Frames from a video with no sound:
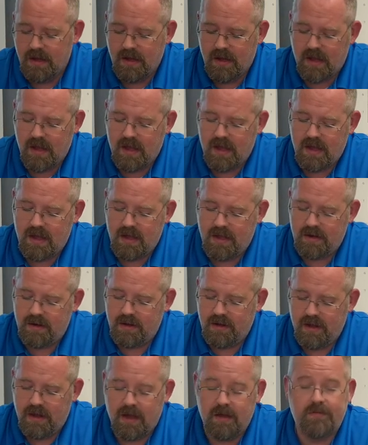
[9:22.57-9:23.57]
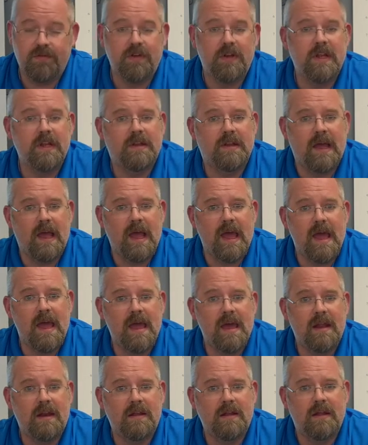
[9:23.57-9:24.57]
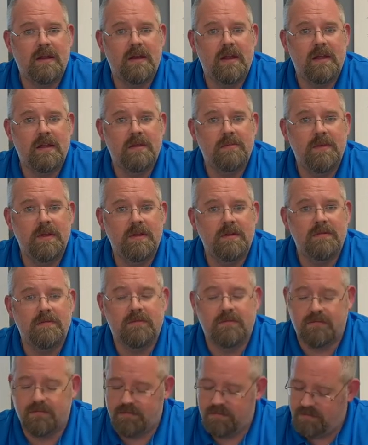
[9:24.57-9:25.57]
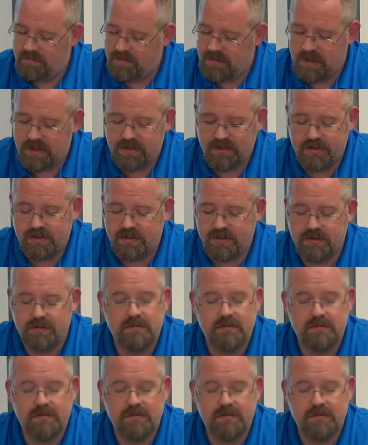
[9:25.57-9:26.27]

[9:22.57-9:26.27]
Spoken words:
and if you need to add an element, then just